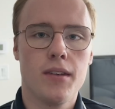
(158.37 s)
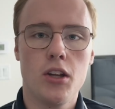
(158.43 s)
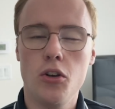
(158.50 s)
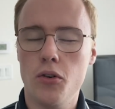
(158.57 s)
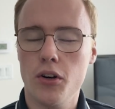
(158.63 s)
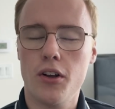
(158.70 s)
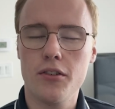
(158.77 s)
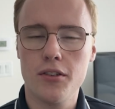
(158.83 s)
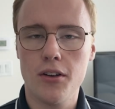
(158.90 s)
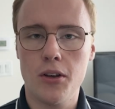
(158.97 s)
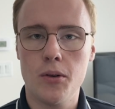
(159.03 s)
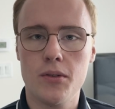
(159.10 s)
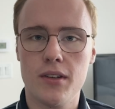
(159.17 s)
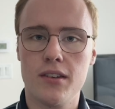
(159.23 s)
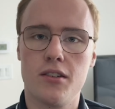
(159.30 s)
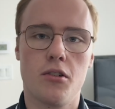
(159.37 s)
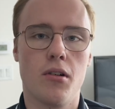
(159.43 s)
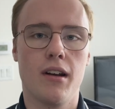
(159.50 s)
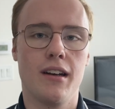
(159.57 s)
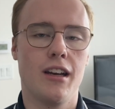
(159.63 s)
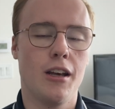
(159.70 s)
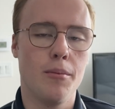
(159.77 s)
You could also use this to
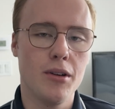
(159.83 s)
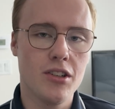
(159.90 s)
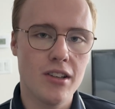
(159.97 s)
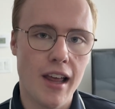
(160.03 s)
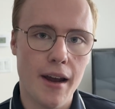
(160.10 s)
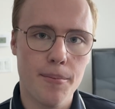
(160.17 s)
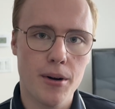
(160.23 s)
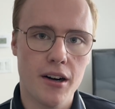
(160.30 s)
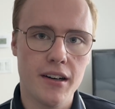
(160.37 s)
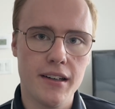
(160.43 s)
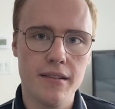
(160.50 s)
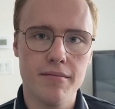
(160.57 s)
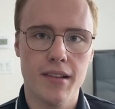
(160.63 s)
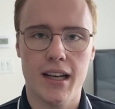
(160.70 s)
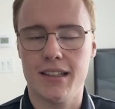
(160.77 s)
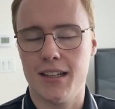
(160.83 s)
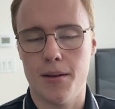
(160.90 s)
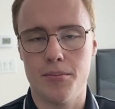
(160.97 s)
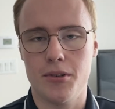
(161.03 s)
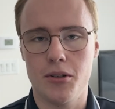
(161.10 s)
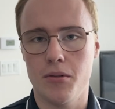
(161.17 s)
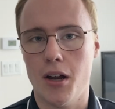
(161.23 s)
create an image library,
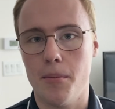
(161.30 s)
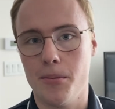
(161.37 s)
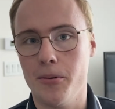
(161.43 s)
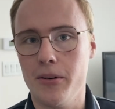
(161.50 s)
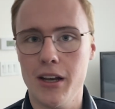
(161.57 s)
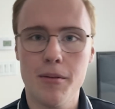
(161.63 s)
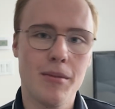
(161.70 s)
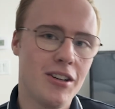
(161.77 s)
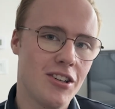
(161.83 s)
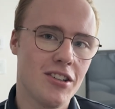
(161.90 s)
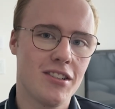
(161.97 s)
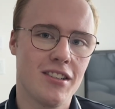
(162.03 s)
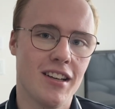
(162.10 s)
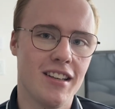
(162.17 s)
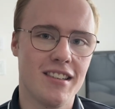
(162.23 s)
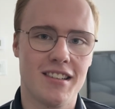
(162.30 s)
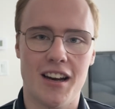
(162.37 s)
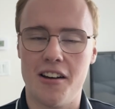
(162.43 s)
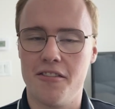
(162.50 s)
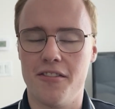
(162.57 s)
except you'd upload images instead of